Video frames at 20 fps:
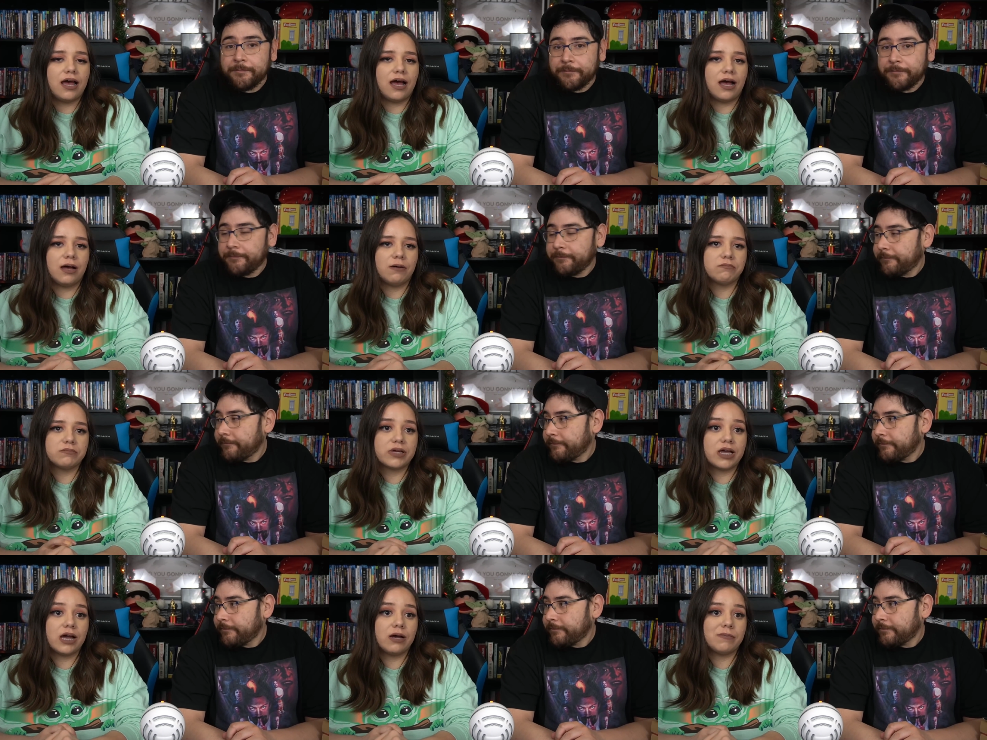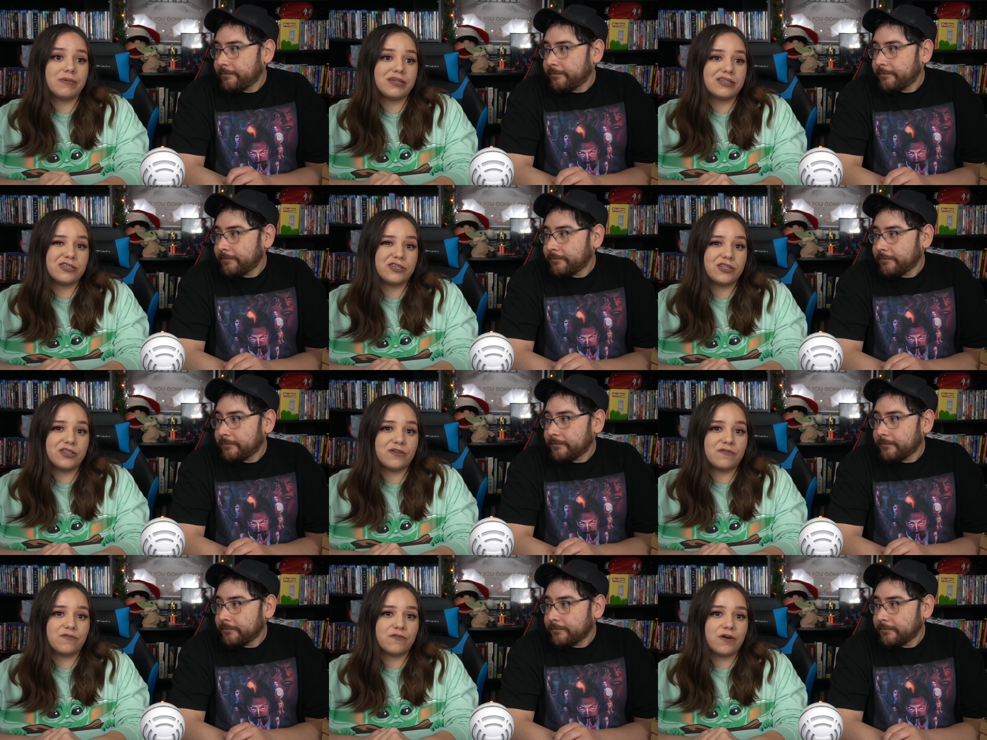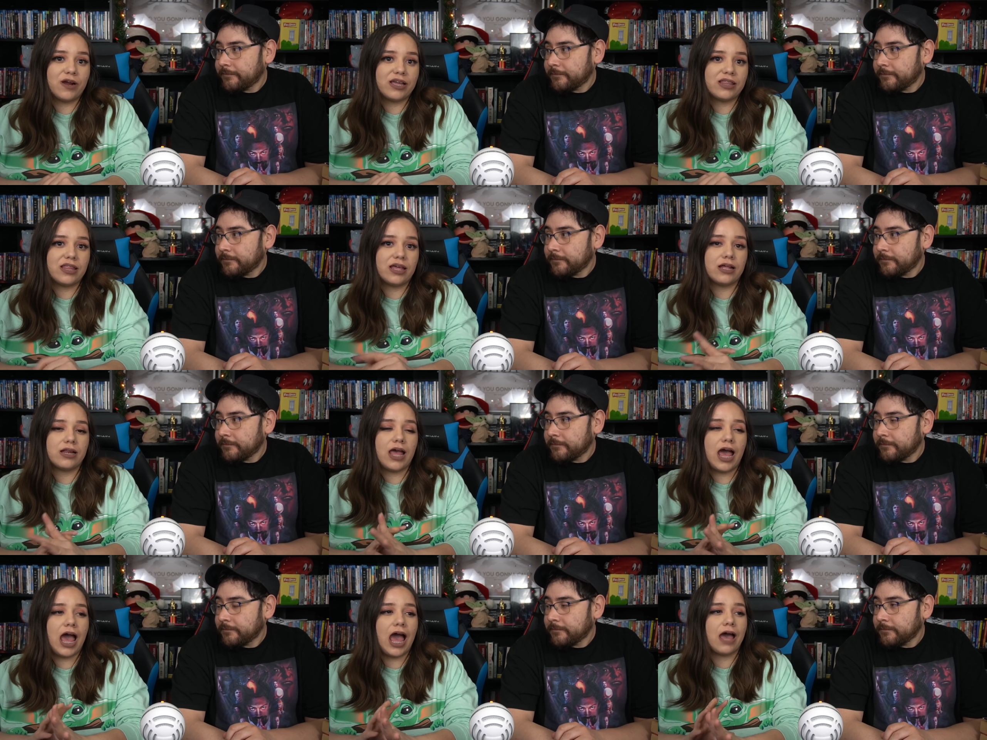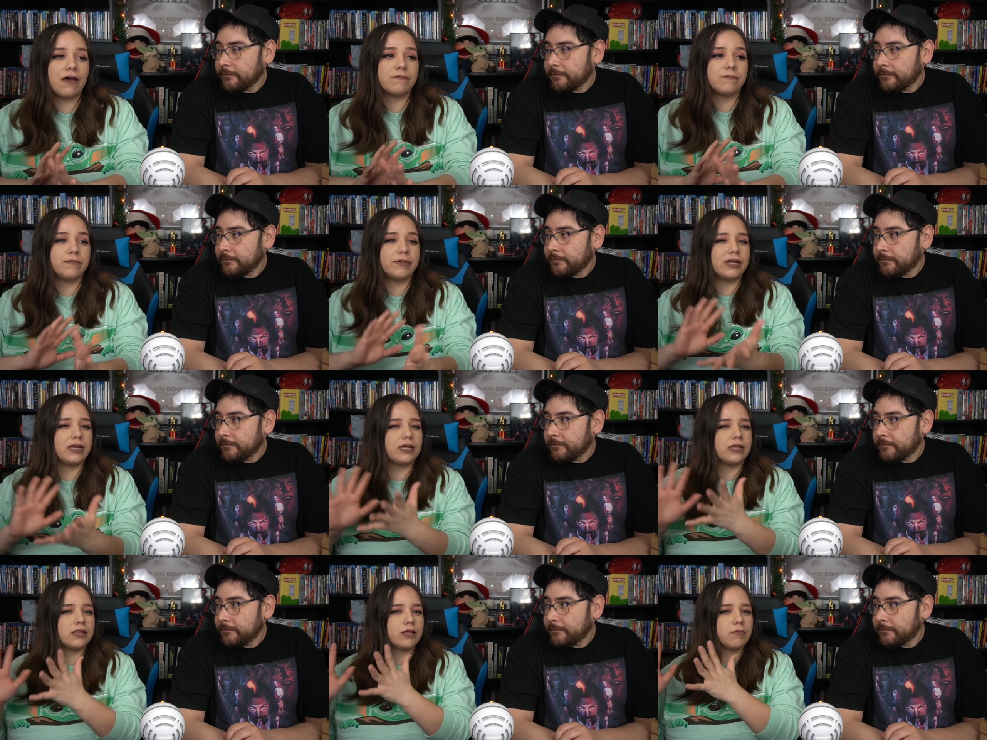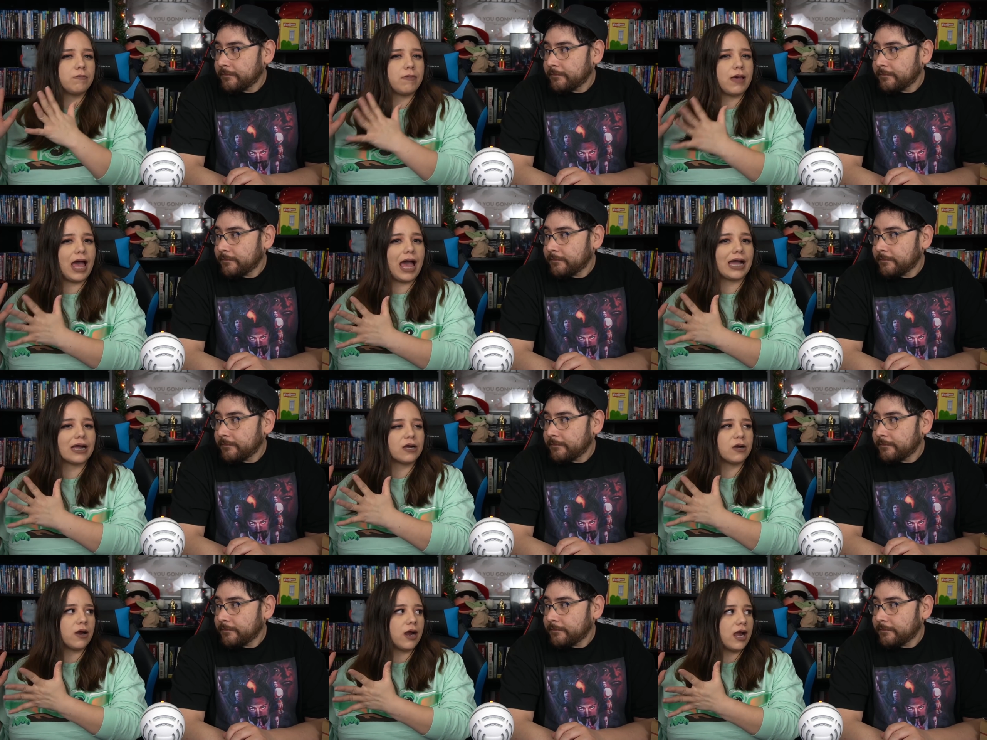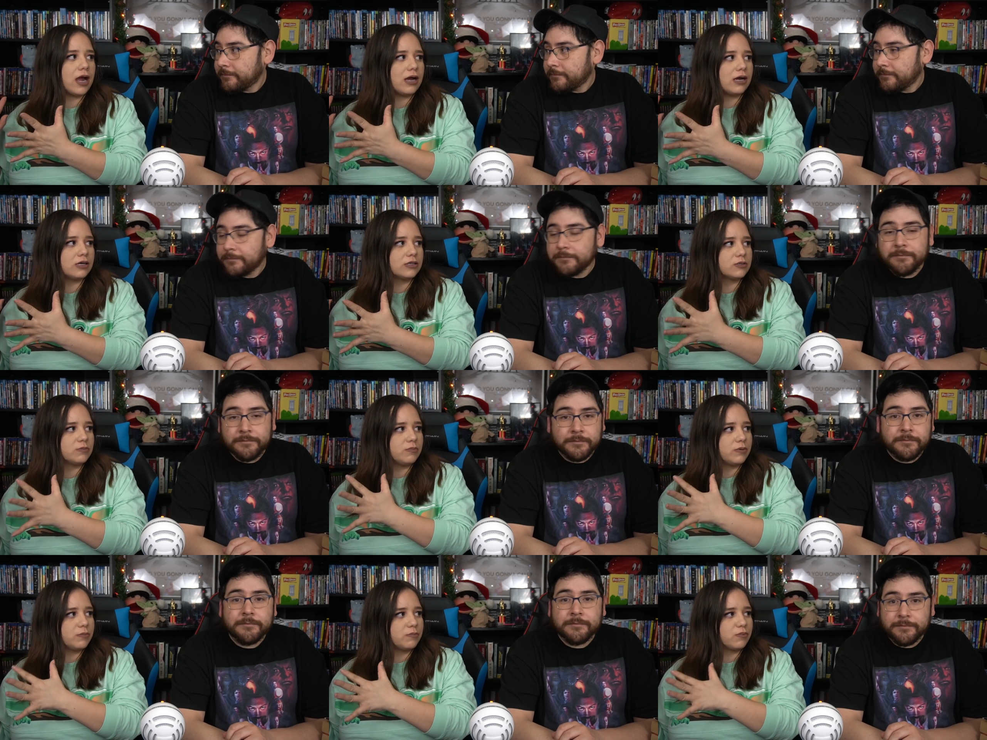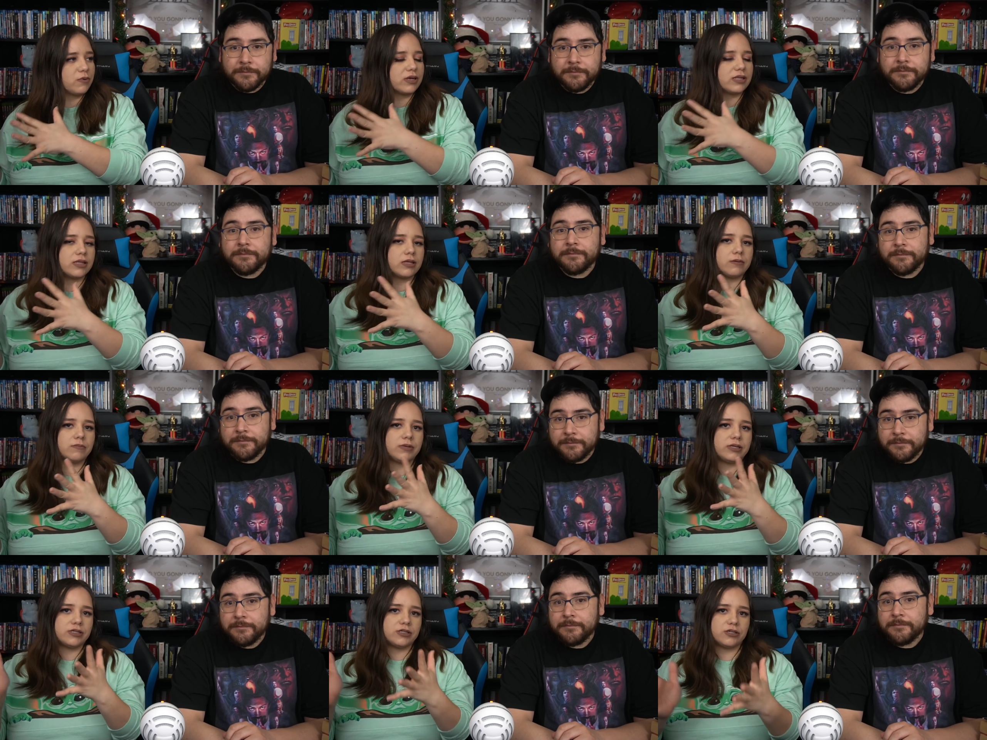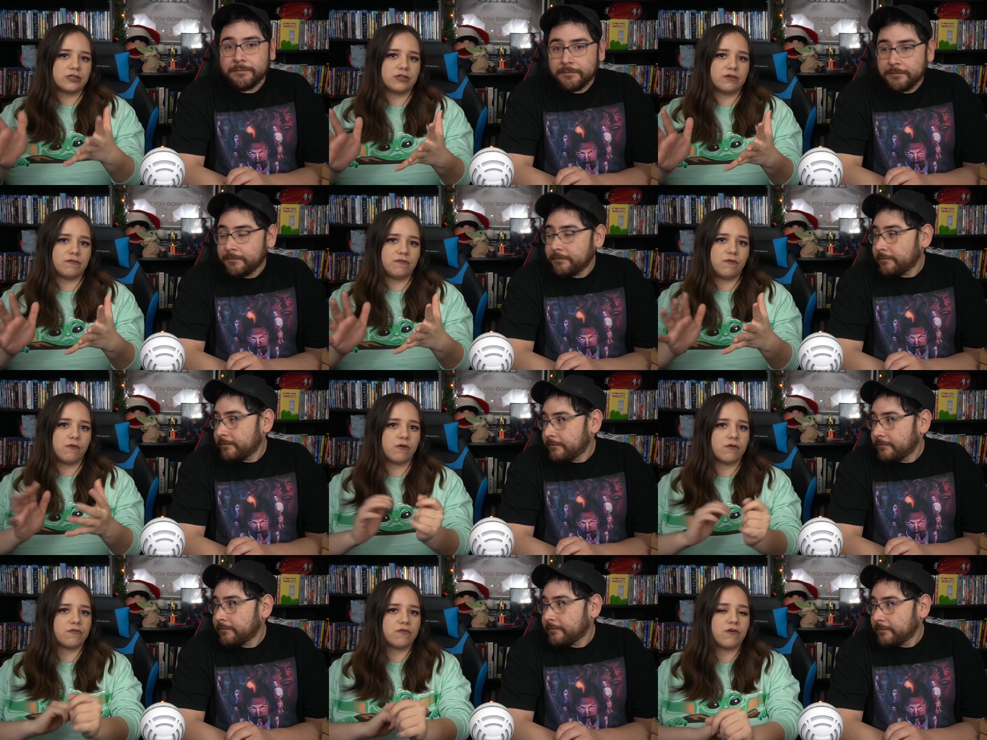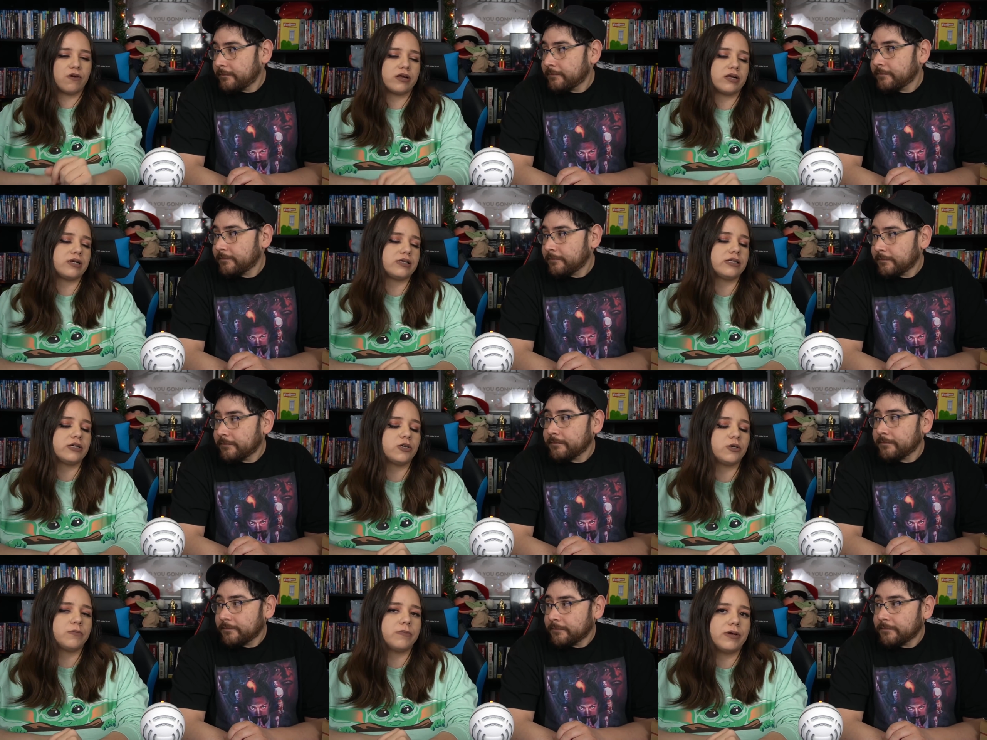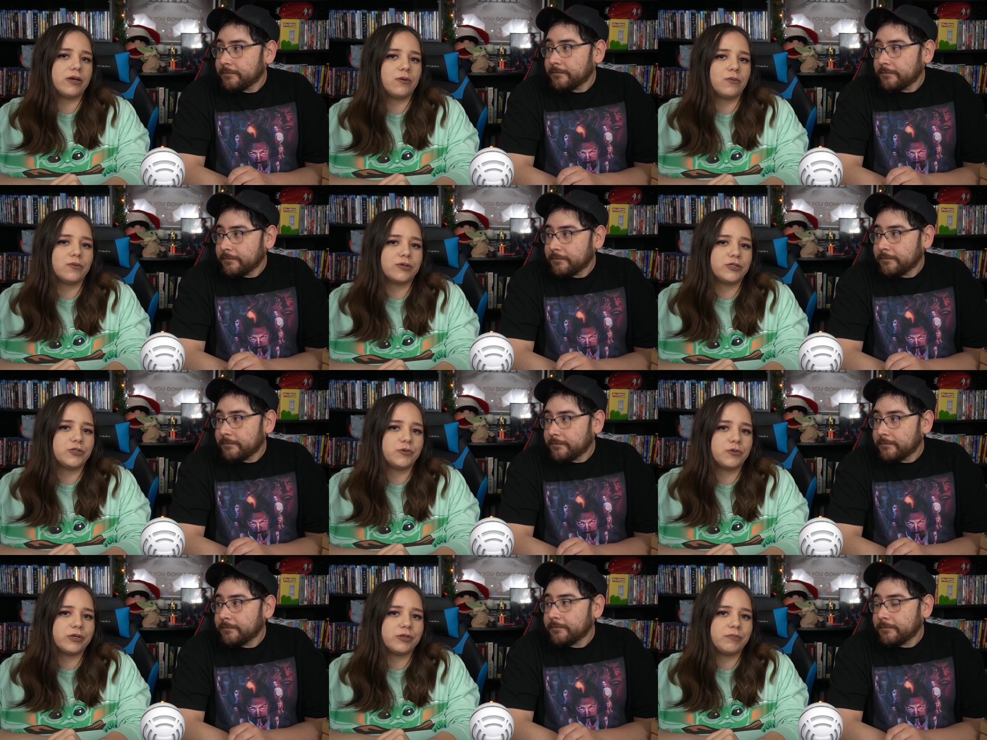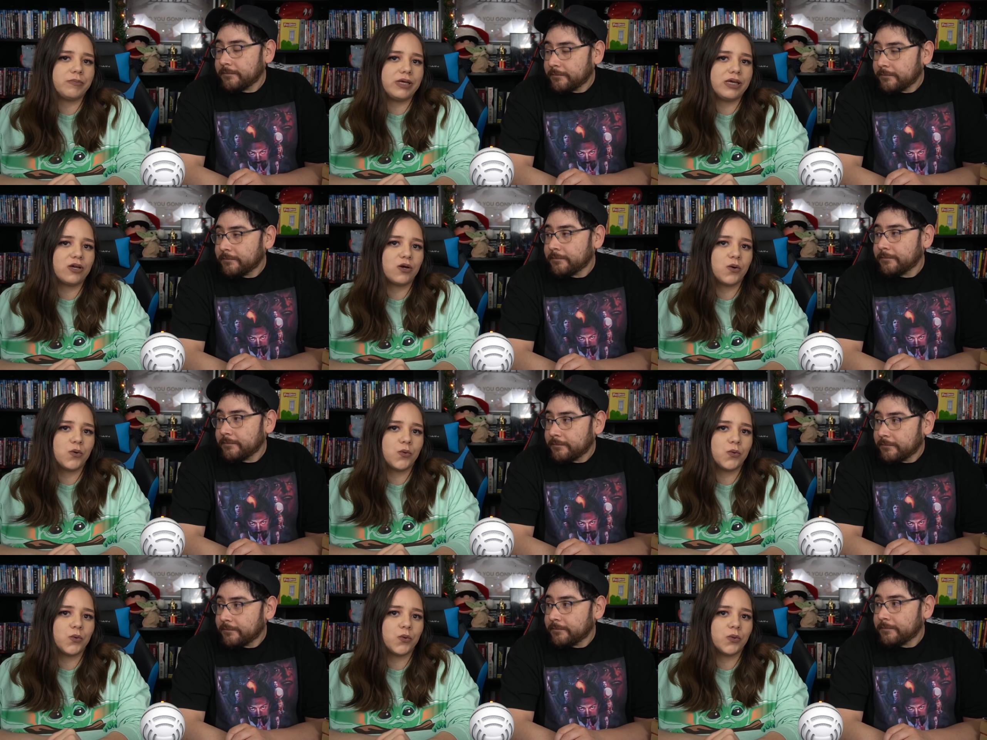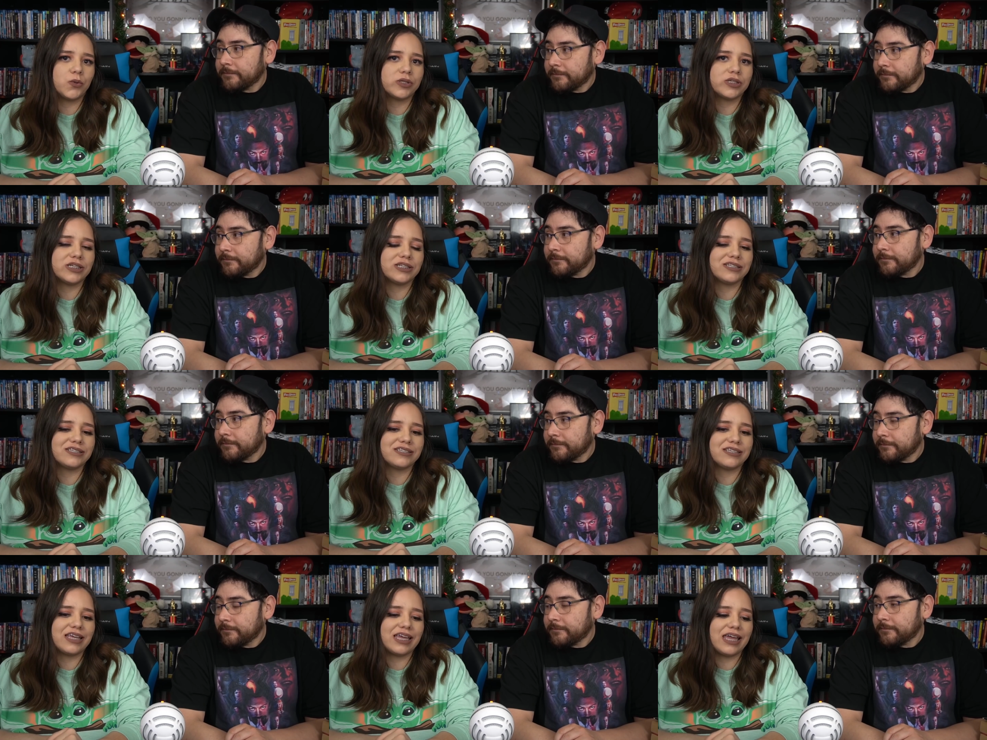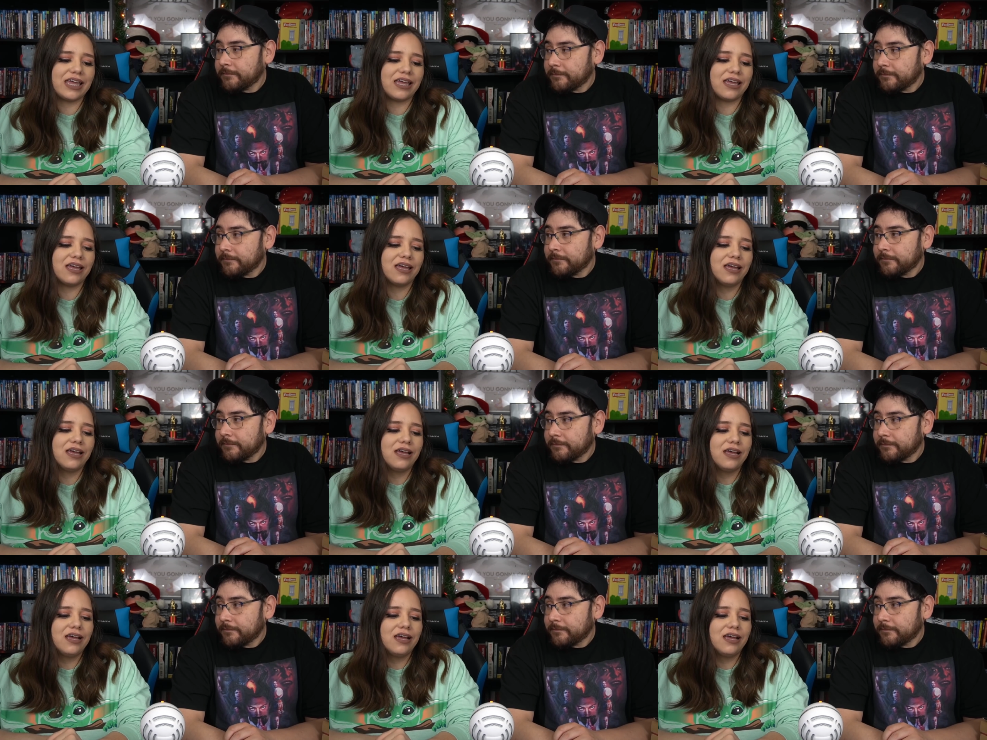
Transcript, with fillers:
Speaker 1: Um, come into the fray that have been in the background, but bring them into the forefront a little bit, which would be cool to see.